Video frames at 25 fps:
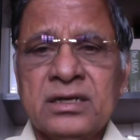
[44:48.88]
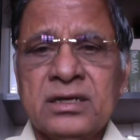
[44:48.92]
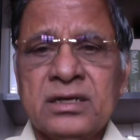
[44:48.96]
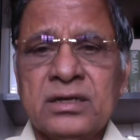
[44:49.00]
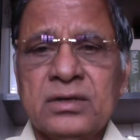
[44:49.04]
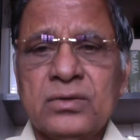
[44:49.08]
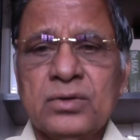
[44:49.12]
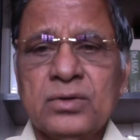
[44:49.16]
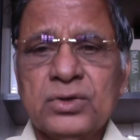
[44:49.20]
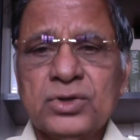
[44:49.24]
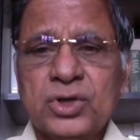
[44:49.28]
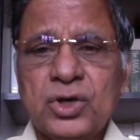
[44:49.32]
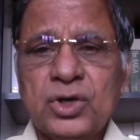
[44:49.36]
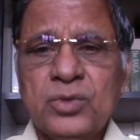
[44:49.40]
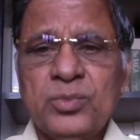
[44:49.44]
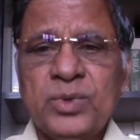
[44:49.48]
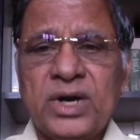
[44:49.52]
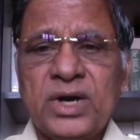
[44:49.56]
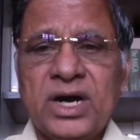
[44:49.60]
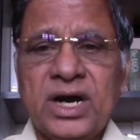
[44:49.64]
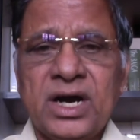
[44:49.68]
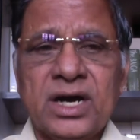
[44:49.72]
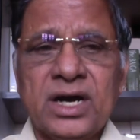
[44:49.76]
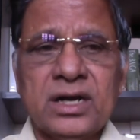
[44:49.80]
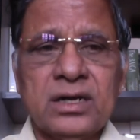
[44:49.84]
Gutob
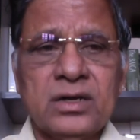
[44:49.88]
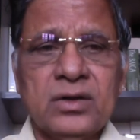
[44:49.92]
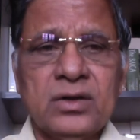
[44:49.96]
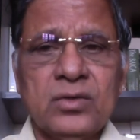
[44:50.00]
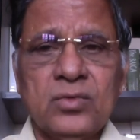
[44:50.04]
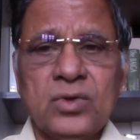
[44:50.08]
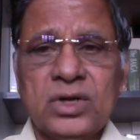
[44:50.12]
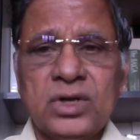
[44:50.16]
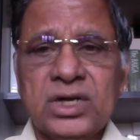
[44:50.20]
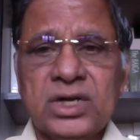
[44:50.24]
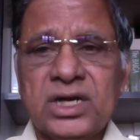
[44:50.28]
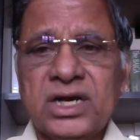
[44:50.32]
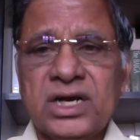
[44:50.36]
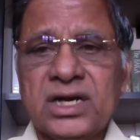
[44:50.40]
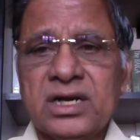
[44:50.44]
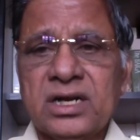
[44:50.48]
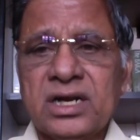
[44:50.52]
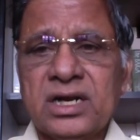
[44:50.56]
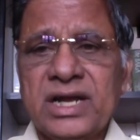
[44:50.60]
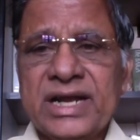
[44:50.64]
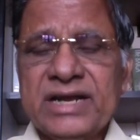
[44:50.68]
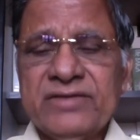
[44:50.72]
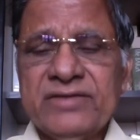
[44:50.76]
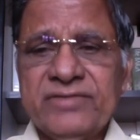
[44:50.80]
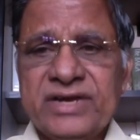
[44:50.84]
or Olar
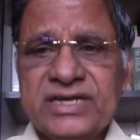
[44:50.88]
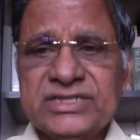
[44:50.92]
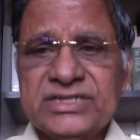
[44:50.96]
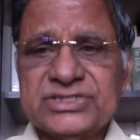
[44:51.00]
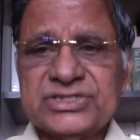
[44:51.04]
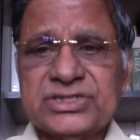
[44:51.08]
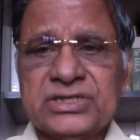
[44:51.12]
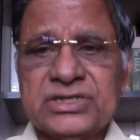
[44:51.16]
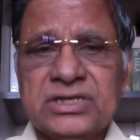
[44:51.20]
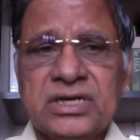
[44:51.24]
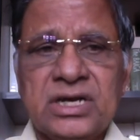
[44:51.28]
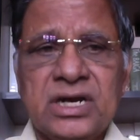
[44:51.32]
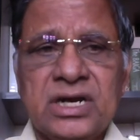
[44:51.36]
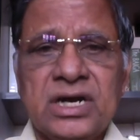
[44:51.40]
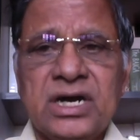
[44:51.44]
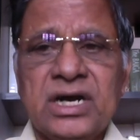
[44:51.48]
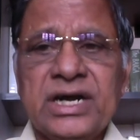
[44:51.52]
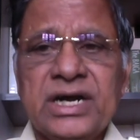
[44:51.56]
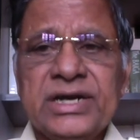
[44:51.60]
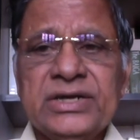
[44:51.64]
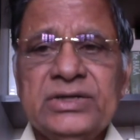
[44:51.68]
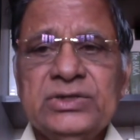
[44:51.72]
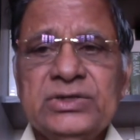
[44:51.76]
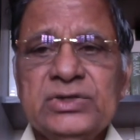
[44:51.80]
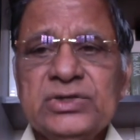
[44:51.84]
language
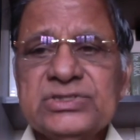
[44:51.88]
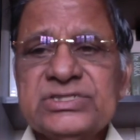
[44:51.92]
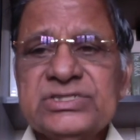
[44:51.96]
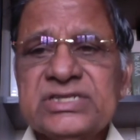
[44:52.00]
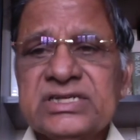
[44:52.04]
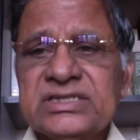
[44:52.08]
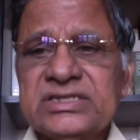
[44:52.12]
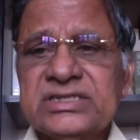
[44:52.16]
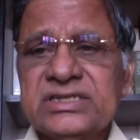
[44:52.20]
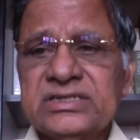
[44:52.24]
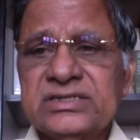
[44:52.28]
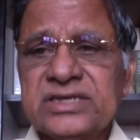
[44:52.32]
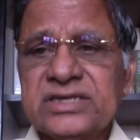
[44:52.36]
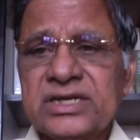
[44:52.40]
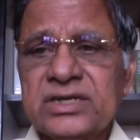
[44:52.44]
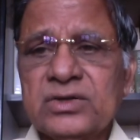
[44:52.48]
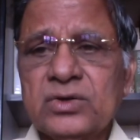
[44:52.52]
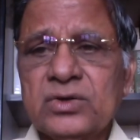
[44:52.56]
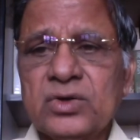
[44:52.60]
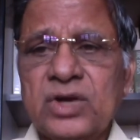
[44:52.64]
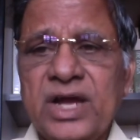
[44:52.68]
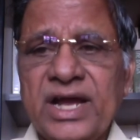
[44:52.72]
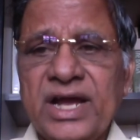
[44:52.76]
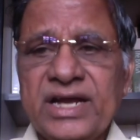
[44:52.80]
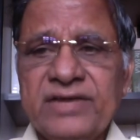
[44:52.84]
and using the Telugu
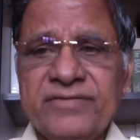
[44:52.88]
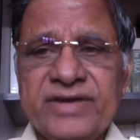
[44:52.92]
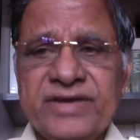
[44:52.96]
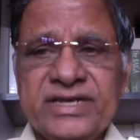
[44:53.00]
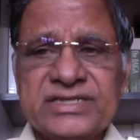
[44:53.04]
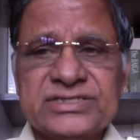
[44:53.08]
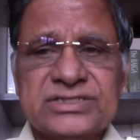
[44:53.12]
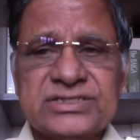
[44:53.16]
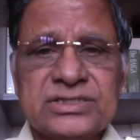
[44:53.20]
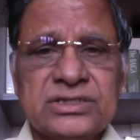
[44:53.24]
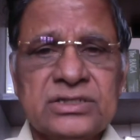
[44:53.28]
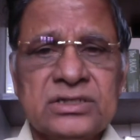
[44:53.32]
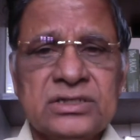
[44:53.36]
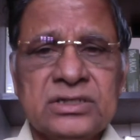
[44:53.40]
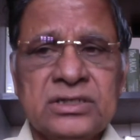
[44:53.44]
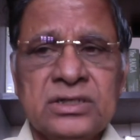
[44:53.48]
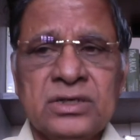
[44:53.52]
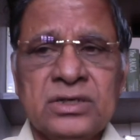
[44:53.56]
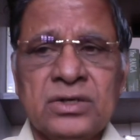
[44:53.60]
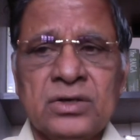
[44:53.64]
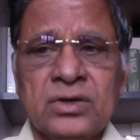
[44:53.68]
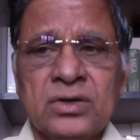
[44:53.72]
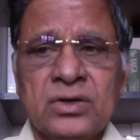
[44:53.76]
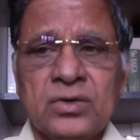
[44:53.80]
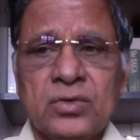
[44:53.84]
language.
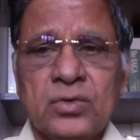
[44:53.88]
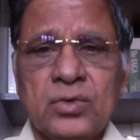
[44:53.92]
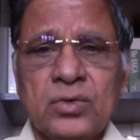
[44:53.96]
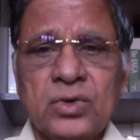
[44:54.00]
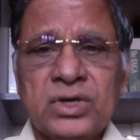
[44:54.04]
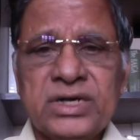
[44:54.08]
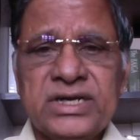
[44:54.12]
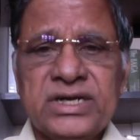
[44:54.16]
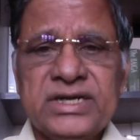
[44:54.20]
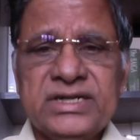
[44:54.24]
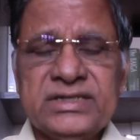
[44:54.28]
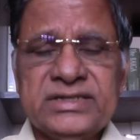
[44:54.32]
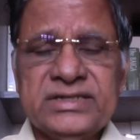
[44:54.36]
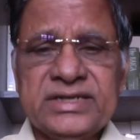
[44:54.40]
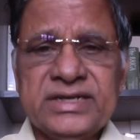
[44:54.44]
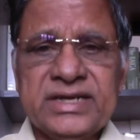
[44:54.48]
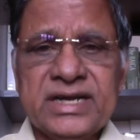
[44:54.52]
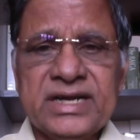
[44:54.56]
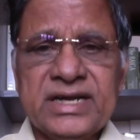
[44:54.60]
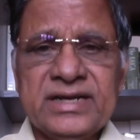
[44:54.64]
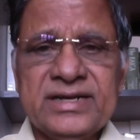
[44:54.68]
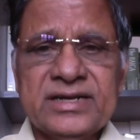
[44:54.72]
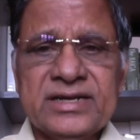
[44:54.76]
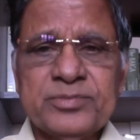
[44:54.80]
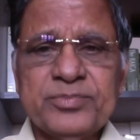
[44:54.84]
Only the
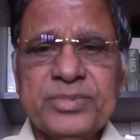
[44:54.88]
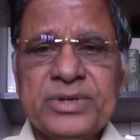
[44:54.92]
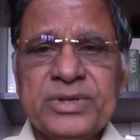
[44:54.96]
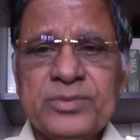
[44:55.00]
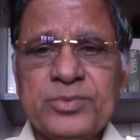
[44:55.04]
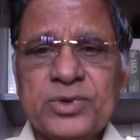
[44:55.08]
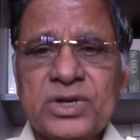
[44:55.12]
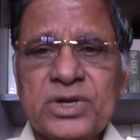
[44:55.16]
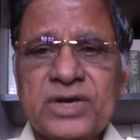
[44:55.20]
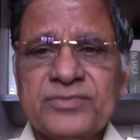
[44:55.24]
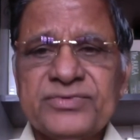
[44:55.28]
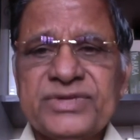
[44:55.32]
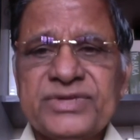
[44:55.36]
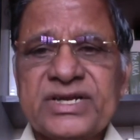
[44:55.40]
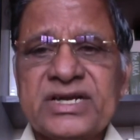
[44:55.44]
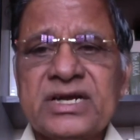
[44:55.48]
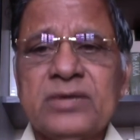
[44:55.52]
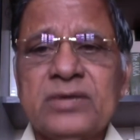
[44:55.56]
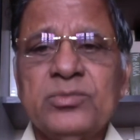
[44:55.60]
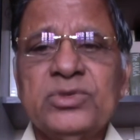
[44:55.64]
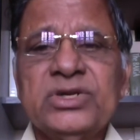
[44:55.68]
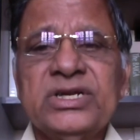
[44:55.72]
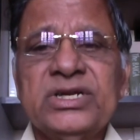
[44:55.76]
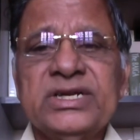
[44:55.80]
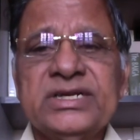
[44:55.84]
elder people of the
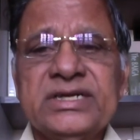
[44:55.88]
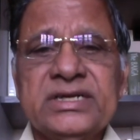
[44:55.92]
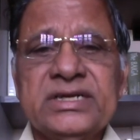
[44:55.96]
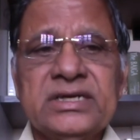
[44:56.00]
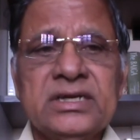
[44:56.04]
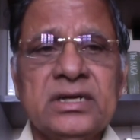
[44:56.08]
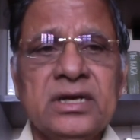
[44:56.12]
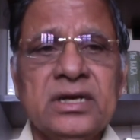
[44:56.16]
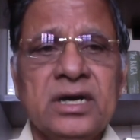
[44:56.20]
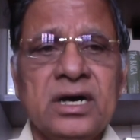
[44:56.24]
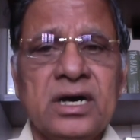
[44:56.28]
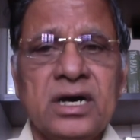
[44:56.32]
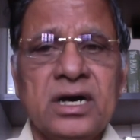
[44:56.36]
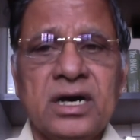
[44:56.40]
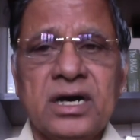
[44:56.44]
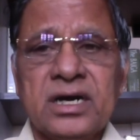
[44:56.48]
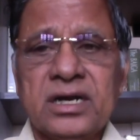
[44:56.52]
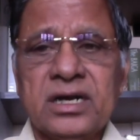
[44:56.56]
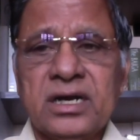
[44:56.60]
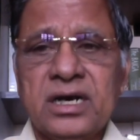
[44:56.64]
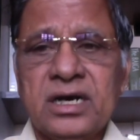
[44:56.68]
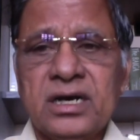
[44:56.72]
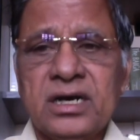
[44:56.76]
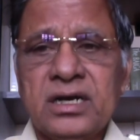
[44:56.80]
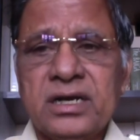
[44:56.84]
community
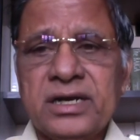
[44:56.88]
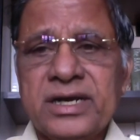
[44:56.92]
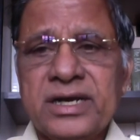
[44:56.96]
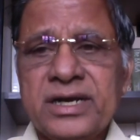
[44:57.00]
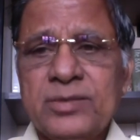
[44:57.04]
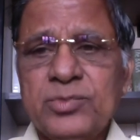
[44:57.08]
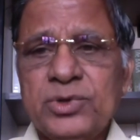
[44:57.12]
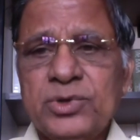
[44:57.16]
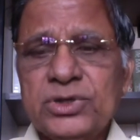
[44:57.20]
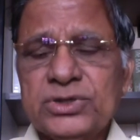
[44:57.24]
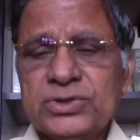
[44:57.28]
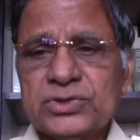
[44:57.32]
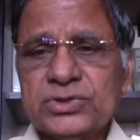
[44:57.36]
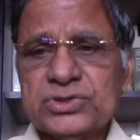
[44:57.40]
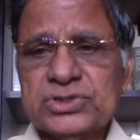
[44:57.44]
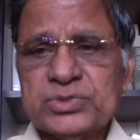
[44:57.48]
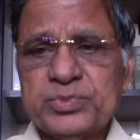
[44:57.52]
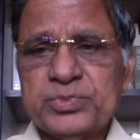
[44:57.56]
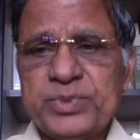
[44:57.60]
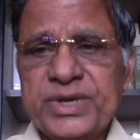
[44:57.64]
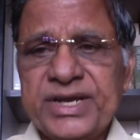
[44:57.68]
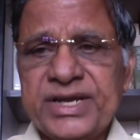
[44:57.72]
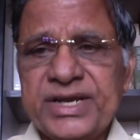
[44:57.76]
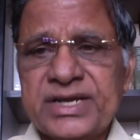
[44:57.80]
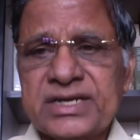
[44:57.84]
are able to
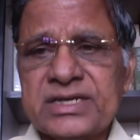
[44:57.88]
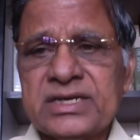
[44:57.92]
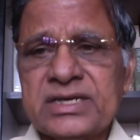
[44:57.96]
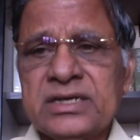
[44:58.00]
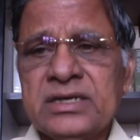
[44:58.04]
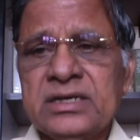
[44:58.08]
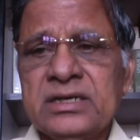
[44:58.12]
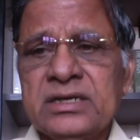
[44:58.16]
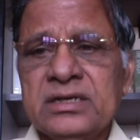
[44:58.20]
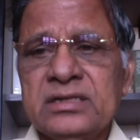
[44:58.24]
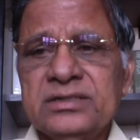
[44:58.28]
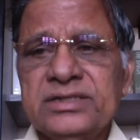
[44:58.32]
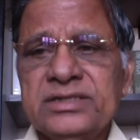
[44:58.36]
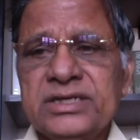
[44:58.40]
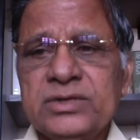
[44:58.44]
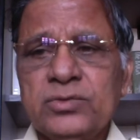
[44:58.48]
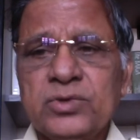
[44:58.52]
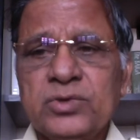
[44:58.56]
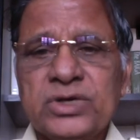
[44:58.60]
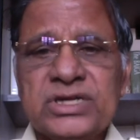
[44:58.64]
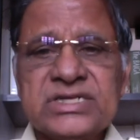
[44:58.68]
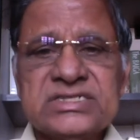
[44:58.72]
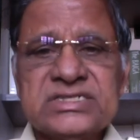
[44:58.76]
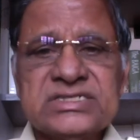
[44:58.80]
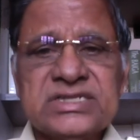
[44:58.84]
speak the
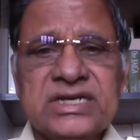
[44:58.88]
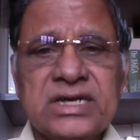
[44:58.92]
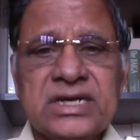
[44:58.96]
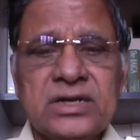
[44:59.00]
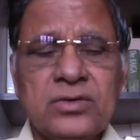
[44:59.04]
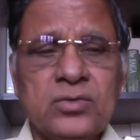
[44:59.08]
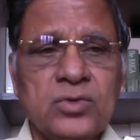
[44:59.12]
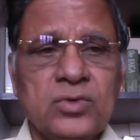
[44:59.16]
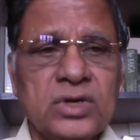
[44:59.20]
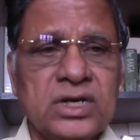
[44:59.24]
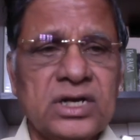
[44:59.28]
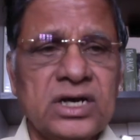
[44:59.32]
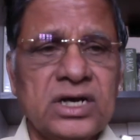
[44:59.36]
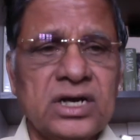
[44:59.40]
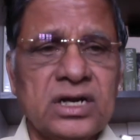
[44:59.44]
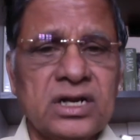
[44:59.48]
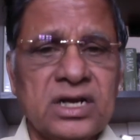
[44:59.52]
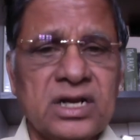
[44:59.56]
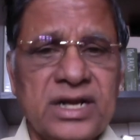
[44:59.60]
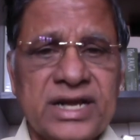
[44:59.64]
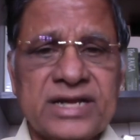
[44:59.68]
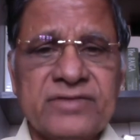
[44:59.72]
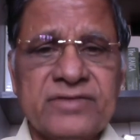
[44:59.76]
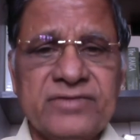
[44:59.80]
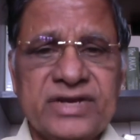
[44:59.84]
original Olar
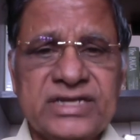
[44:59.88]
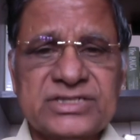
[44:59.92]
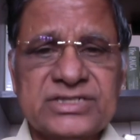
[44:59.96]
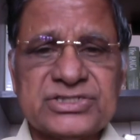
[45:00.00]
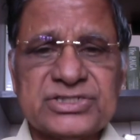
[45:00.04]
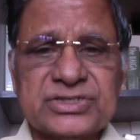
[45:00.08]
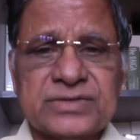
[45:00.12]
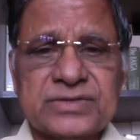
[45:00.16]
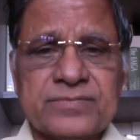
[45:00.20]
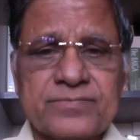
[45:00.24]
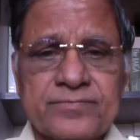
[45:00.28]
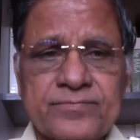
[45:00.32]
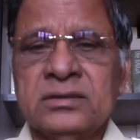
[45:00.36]
language.